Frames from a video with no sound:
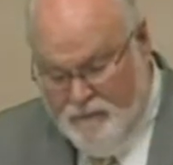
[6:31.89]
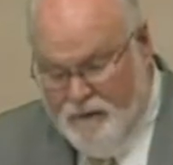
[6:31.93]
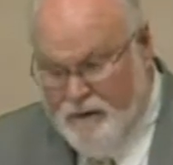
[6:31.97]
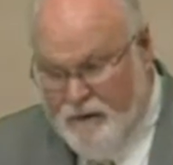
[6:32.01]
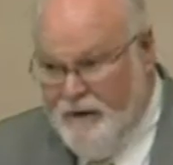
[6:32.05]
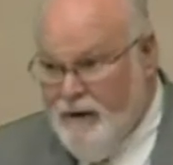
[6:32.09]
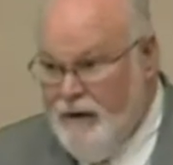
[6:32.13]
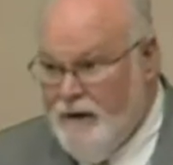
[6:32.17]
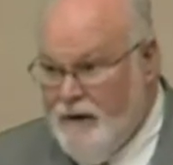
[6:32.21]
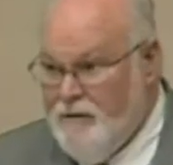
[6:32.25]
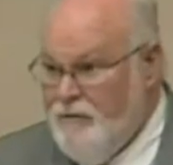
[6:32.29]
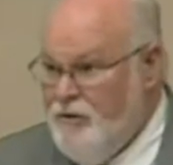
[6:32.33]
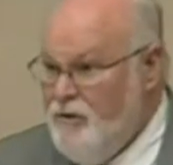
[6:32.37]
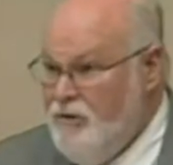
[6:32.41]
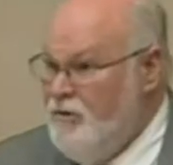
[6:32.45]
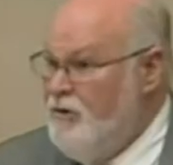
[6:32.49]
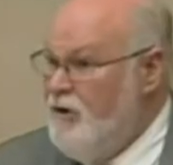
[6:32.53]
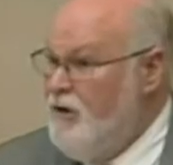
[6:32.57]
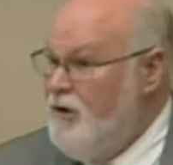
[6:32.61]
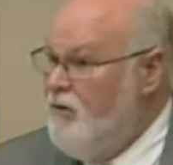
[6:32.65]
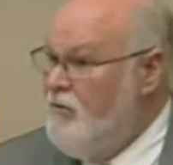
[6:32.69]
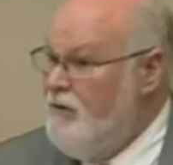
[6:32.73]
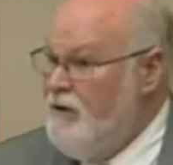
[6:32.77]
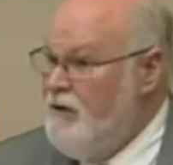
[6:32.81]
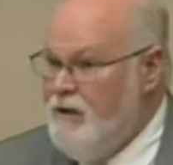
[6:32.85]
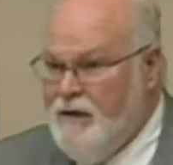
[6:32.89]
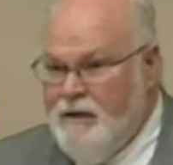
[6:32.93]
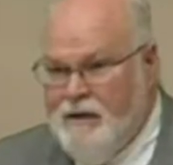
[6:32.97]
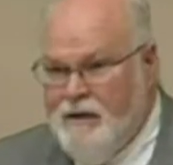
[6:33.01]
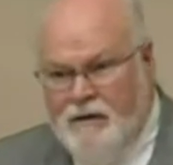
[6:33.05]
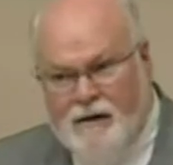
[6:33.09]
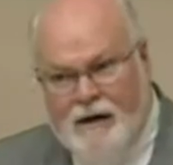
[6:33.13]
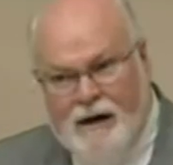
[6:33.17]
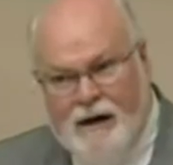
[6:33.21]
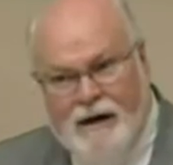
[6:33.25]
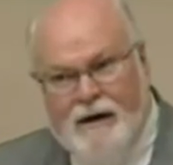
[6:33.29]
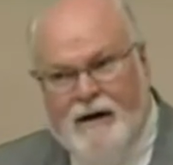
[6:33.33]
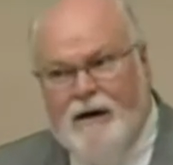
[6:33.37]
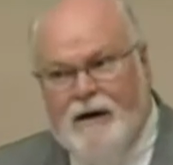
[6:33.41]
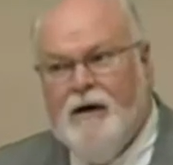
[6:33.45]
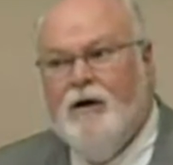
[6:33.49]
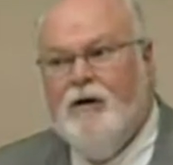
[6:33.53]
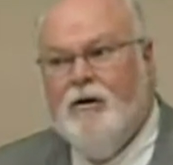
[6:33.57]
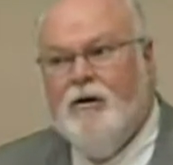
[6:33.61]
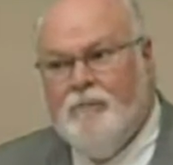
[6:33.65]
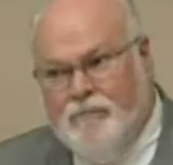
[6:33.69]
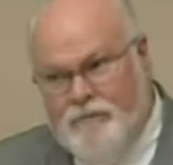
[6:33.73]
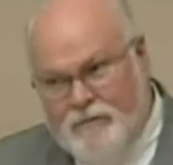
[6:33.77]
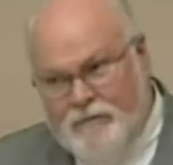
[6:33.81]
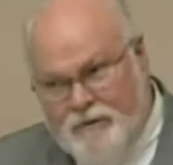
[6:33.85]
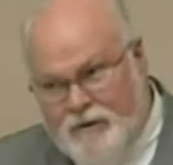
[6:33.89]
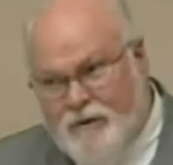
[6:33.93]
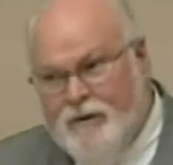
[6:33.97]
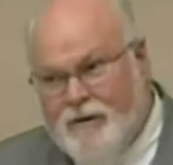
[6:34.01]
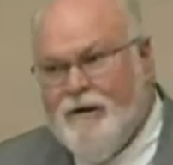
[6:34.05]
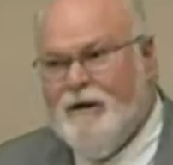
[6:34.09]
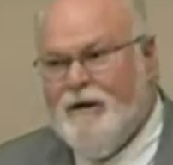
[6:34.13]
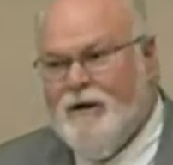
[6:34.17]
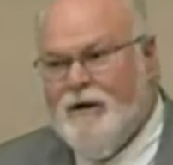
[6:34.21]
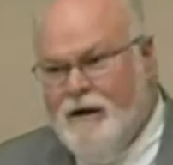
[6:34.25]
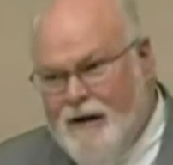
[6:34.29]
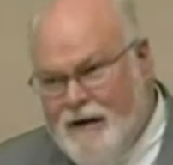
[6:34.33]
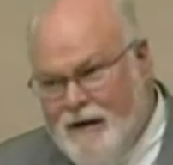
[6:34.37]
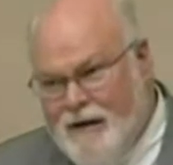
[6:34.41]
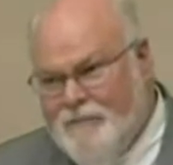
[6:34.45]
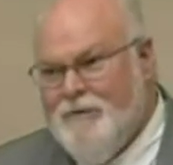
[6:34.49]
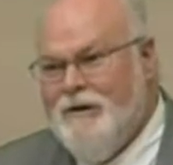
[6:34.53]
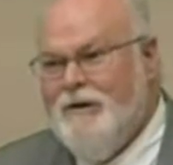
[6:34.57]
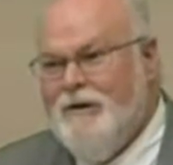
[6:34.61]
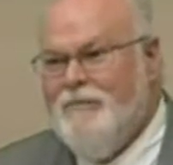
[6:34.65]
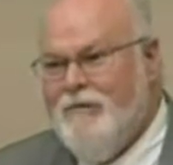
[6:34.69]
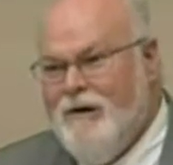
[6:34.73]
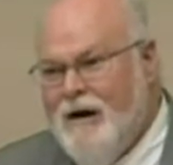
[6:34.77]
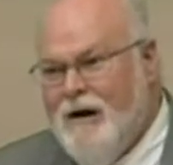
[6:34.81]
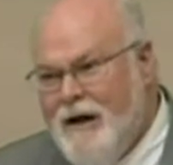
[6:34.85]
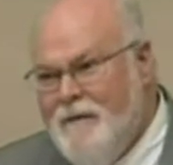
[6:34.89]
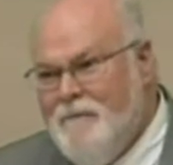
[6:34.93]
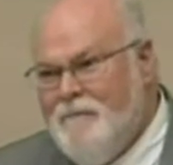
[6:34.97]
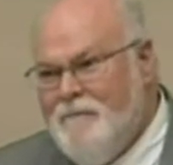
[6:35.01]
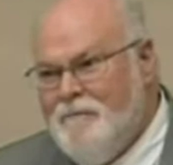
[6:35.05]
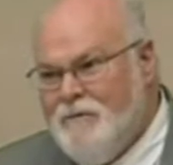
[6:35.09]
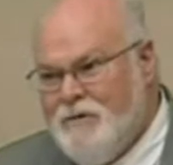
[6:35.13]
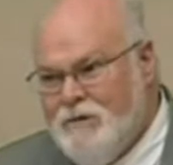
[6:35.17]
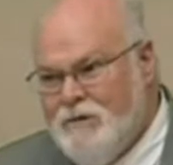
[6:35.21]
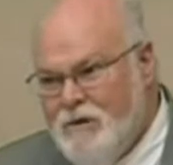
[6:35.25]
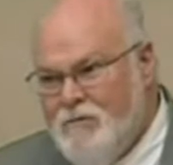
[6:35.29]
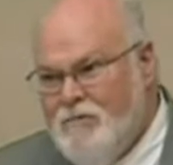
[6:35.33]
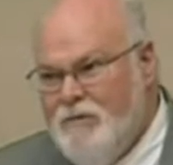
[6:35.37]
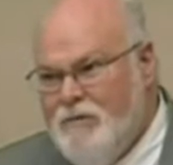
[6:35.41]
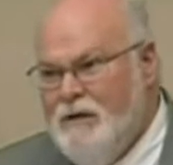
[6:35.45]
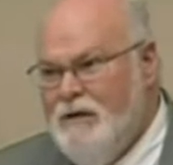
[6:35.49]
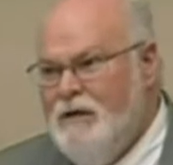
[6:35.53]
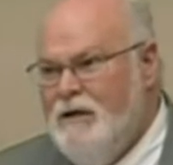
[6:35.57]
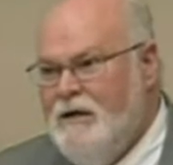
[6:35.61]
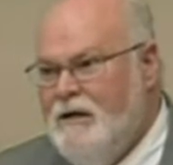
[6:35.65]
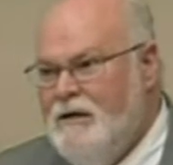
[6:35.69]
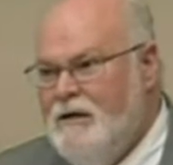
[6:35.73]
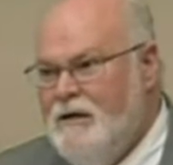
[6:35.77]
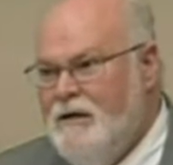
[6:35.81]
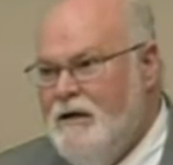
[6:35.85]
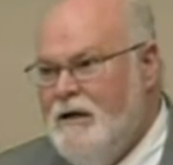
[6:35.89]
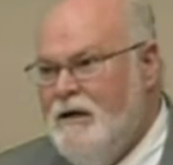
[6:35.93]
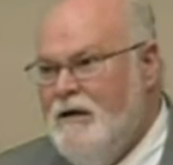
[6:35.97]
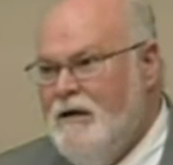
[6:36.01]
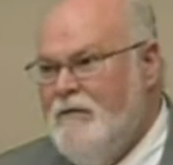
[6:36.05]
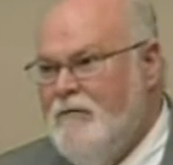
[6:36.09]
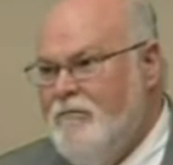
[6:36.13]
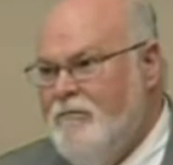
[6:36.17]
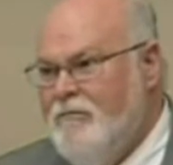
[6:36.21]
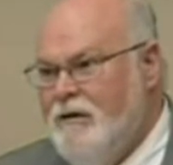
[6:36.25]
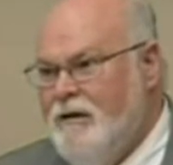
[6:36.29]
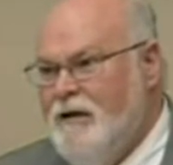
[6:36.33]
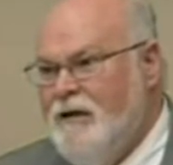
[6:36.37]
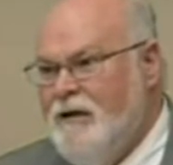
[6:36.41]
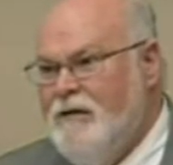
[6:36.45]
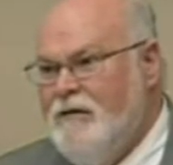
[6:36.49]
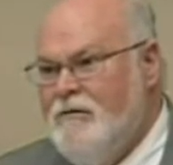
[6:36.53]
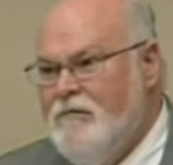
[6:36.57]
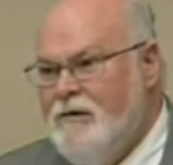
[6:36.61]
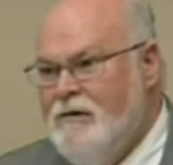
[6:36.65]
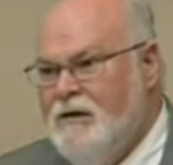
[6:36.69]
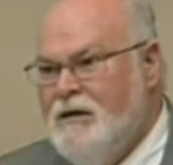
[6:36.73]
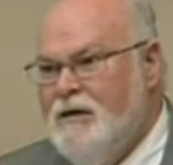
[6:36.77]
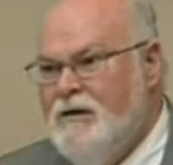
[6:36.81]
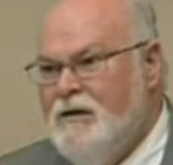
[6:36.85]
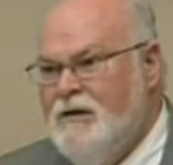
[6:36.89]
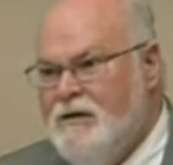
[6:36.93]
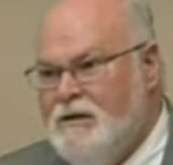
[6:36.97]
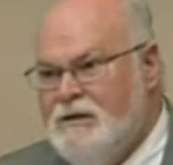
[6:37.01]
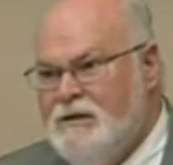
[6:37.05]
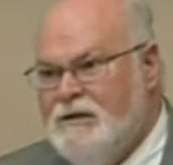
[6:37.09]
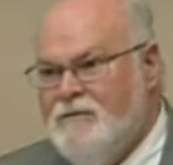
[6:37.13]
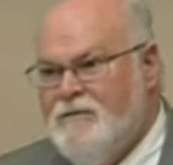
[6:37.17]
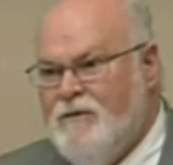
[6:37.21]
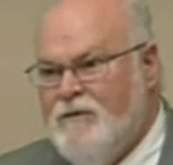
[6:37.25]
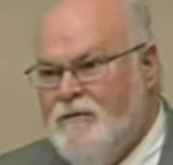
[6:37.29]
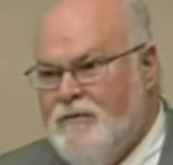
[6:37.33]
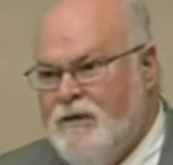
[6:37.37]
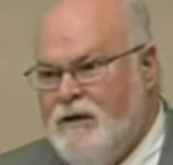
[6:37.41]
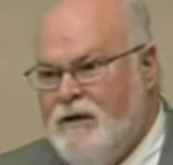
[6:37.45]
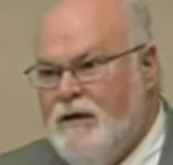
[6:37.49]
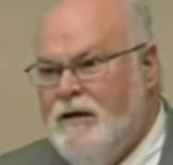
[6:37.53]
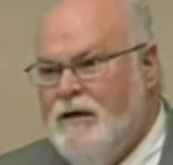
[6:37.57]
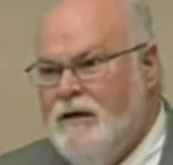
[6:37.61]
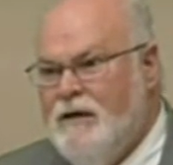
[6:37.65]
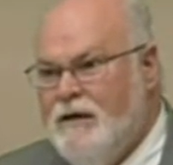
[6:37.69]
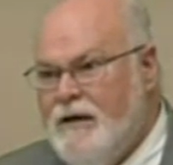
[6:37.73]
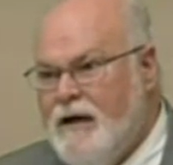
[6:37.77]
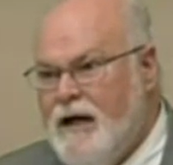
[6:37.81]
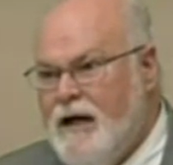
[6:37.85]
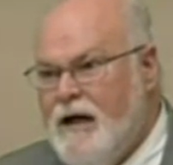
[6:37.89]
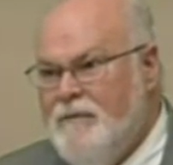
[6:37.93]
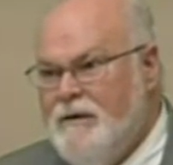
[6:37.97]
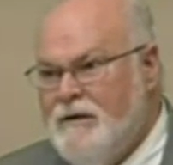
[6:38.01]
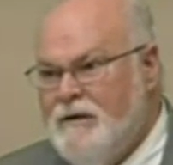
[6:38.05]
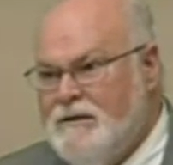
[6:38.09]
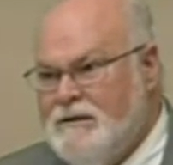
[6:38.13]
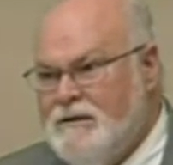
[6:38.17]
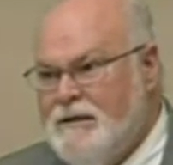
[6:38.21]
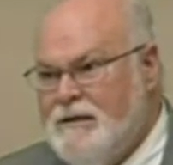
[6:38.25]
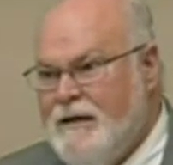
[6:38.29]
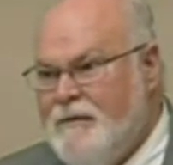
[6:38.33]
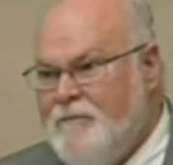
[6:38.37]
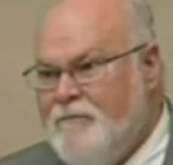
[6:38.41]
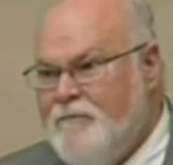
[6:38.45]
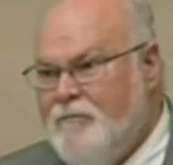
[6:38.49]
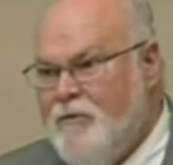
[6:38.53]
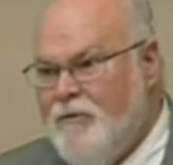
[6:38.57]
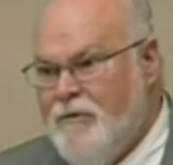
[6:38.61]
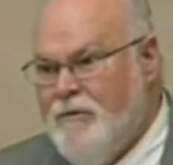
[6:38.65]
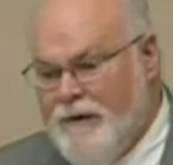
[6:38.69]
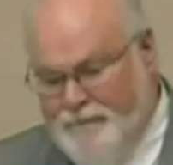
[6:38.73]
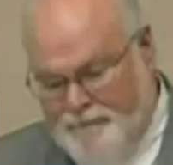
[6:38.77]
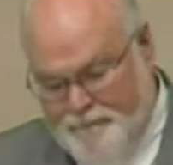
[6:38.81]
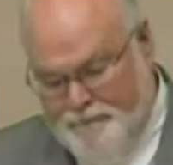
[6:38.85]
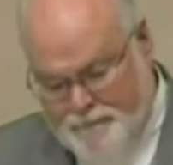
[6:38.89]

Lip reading: And you know we need a lot of help with our economy, right? So we need to look at this from the economic standpoint.